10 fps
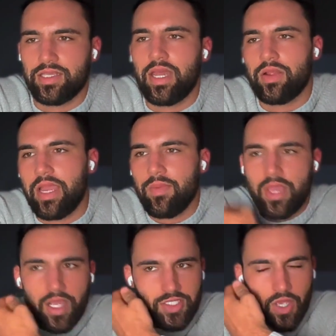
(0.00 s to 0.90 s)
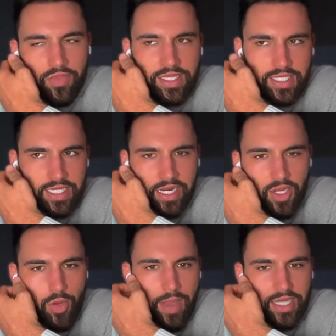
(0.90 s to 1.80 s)
and things like that, okay? So,
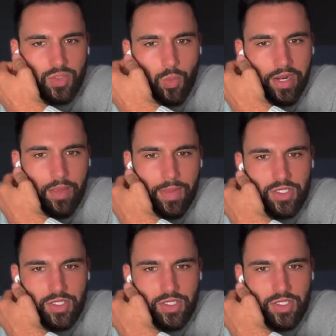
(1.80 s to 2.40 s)
this is kind of going back